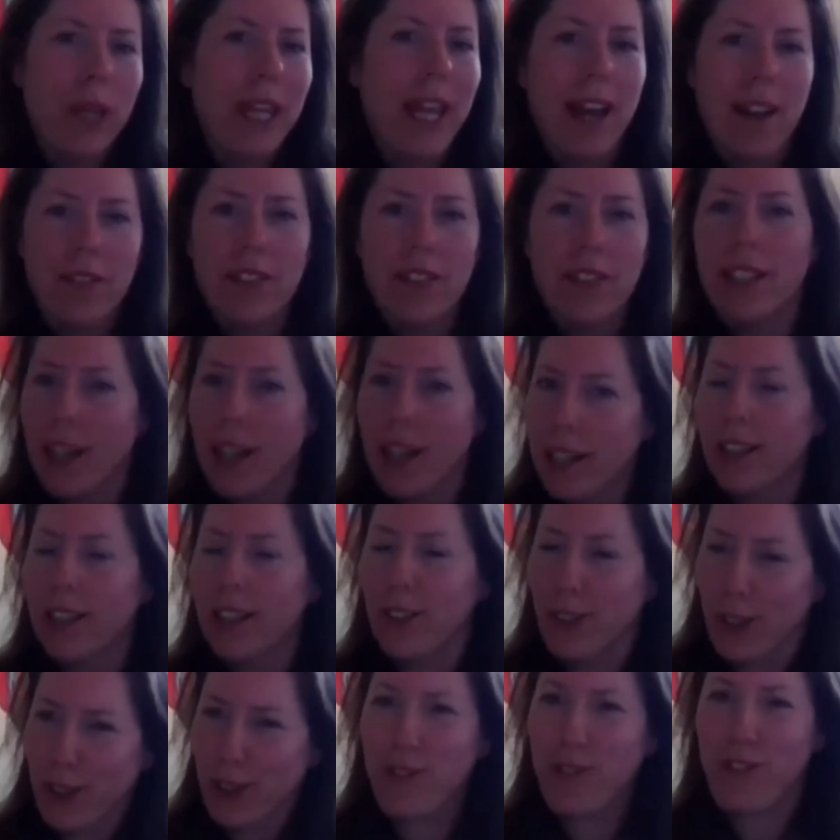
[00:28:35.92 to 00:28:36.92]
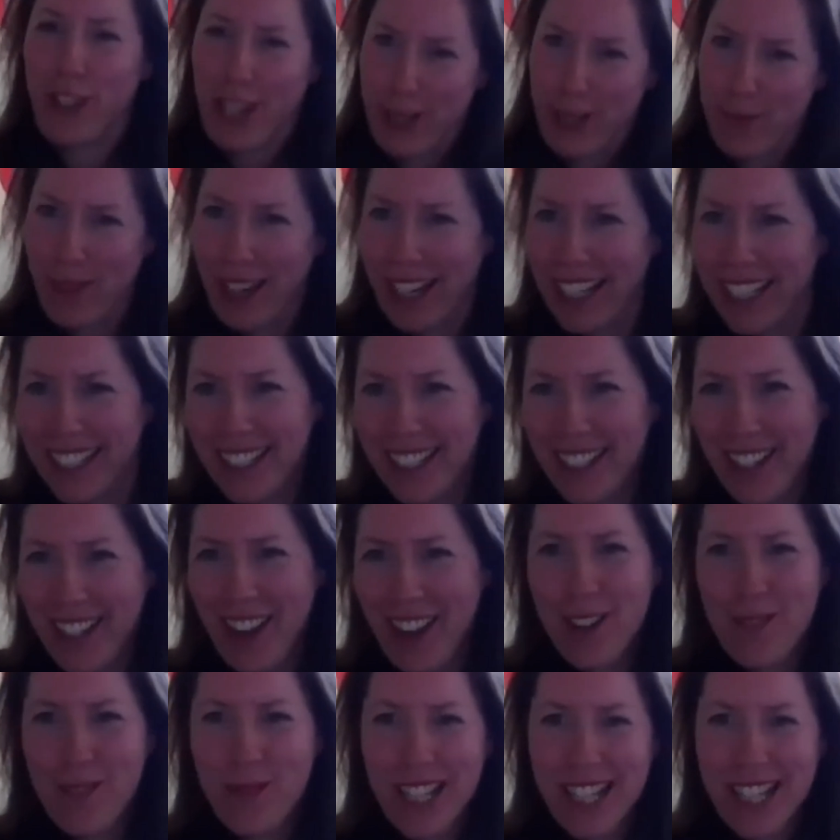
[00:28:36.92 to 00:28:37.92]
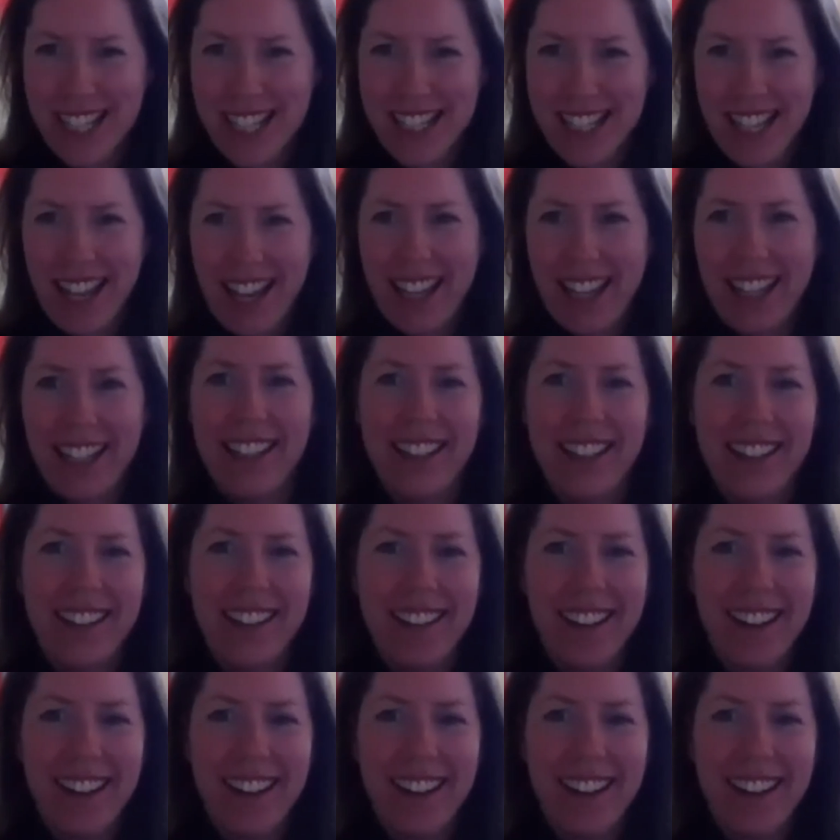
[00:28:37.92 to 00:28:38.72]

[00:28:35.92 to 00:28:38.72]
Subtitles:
We haven't had a lot of feedback, I must say,